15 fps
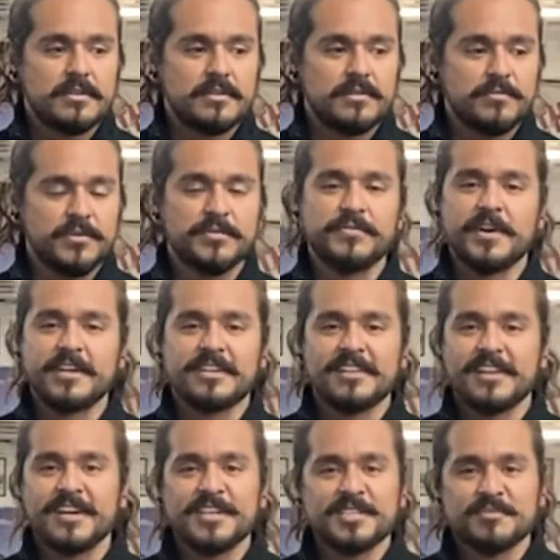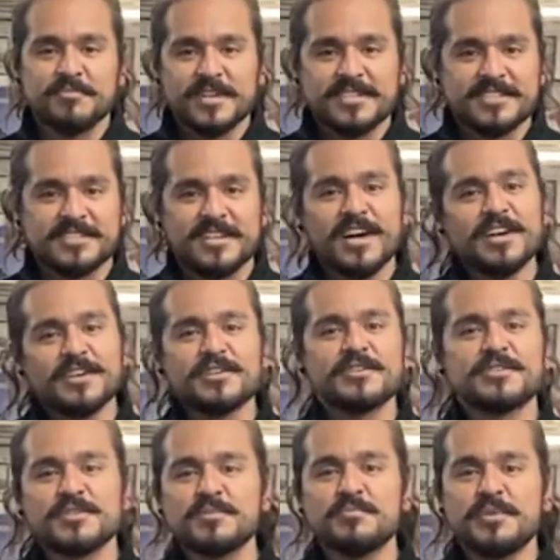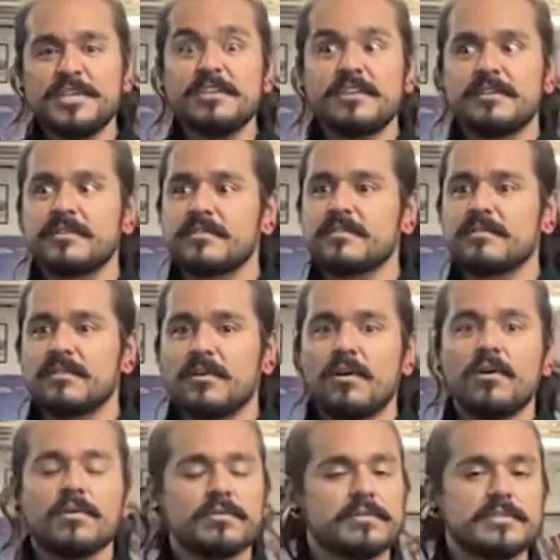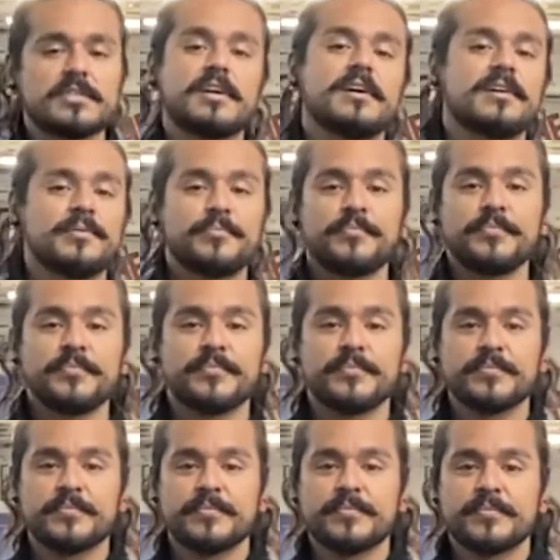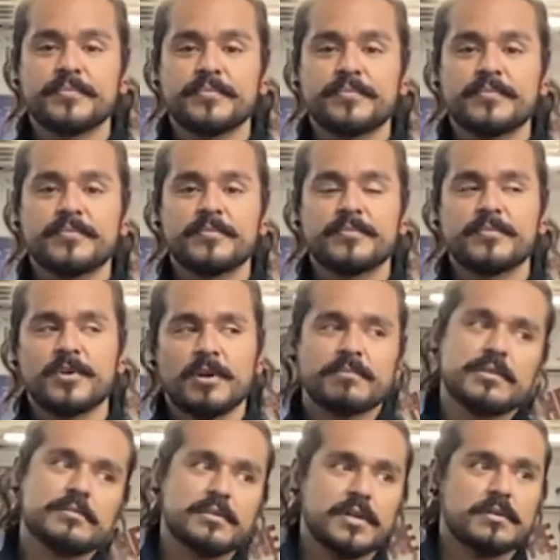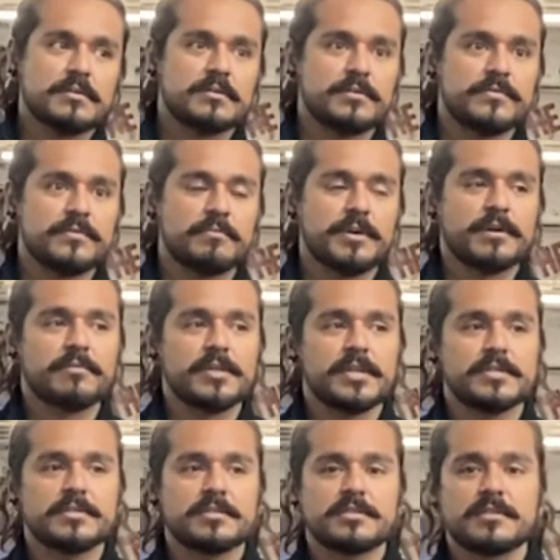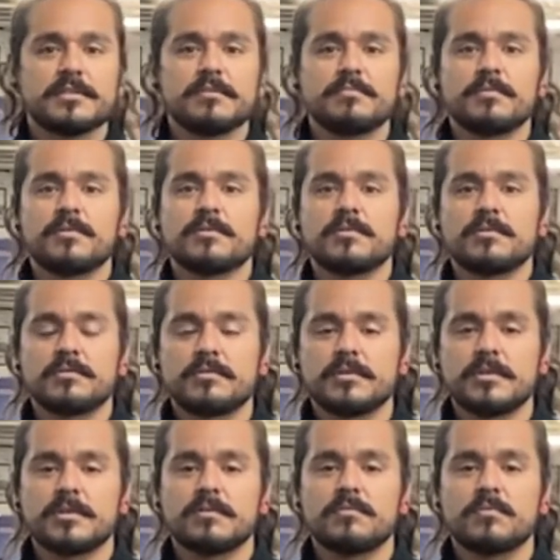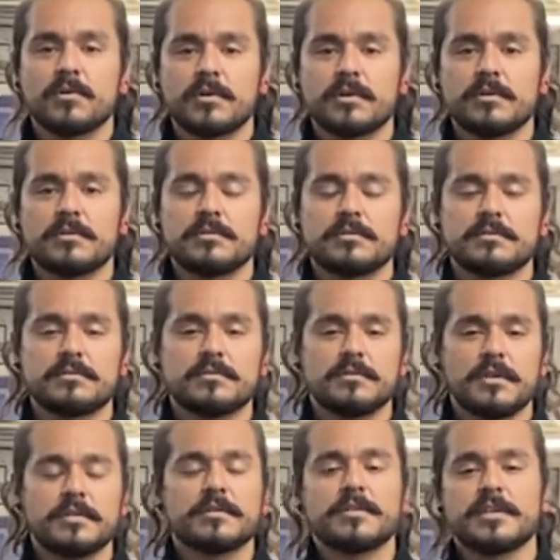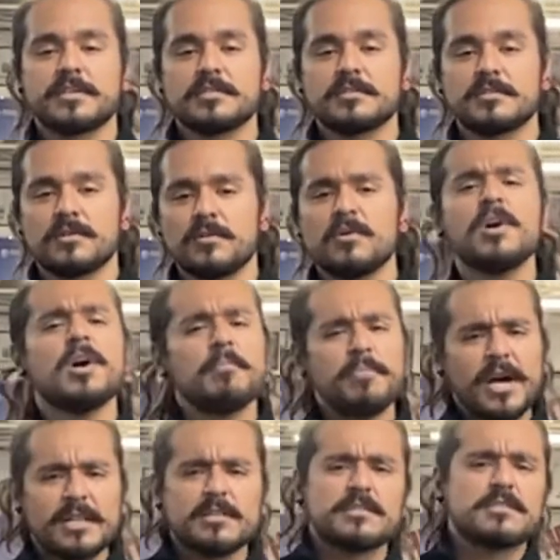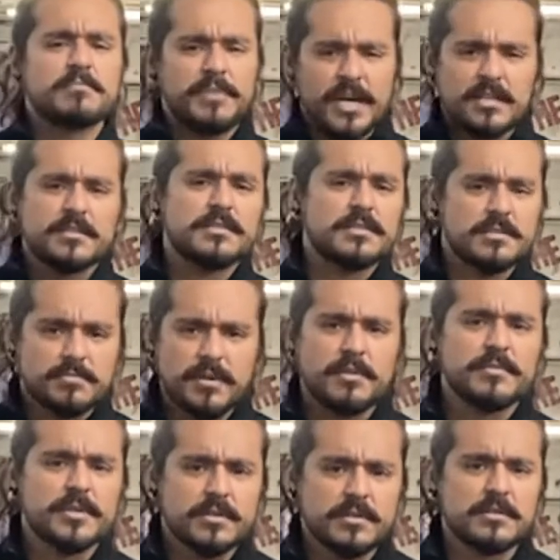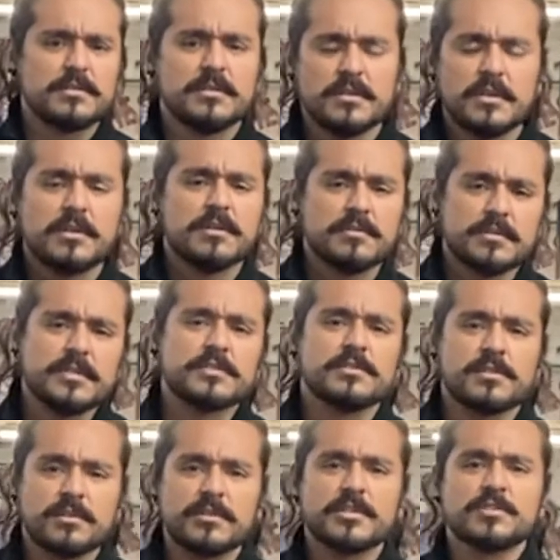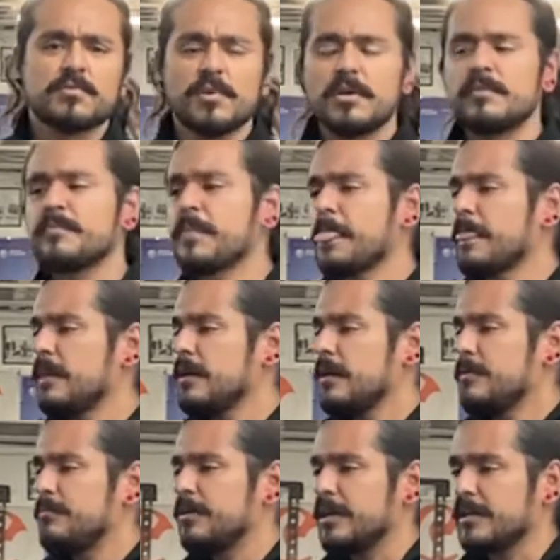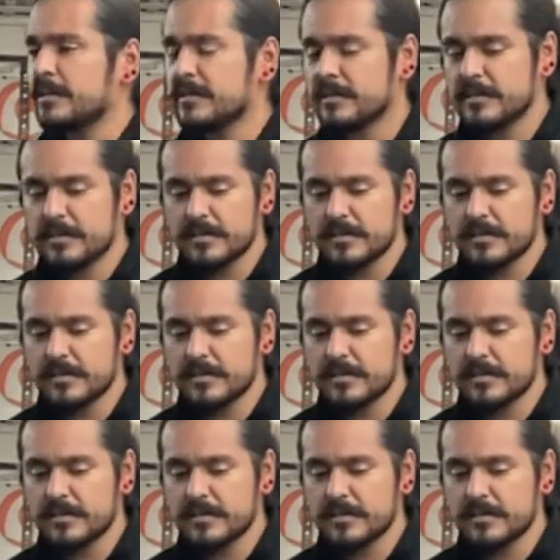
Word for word: revitalize my desire to be here all the time. Probably not good for my relationship or you know work and other things. So balance, balance is probably a good good thing to learn as well. But